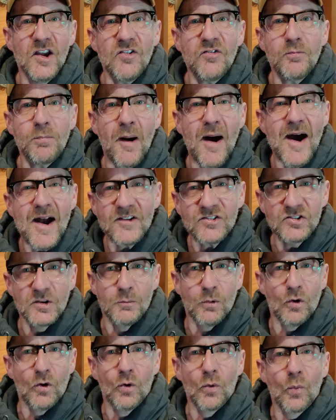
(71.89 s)
if
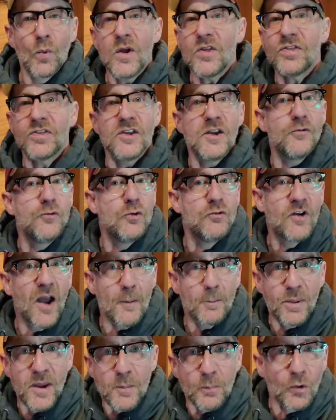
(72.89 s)
possible, with if you've
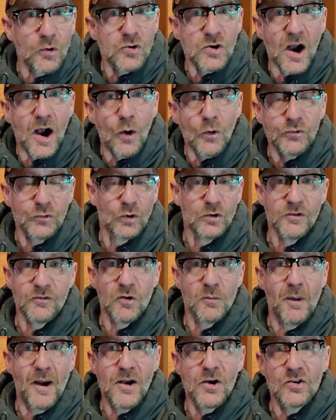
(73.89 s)
got people in your household, if
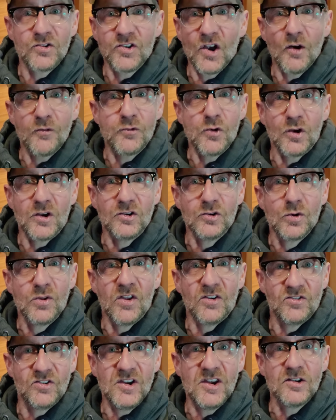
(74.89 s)
you're by yourself, you can do
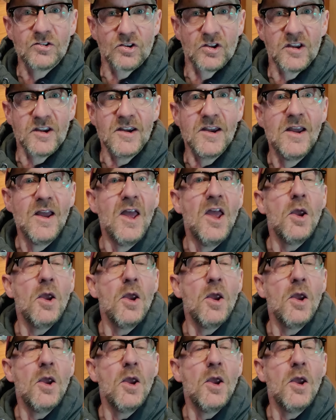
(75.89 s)
this easily.